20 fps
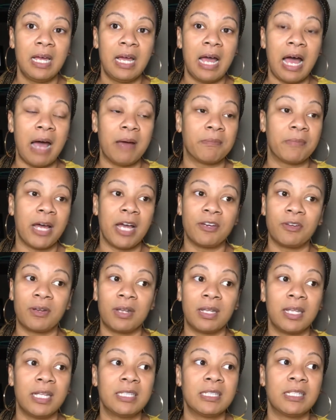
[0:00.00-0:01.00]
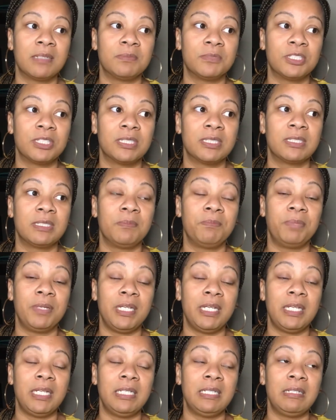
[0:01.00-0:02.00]
I'm not going to let them just
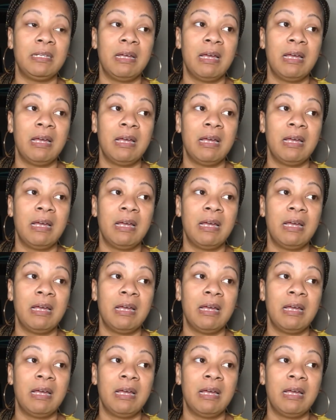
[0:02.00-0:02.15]
be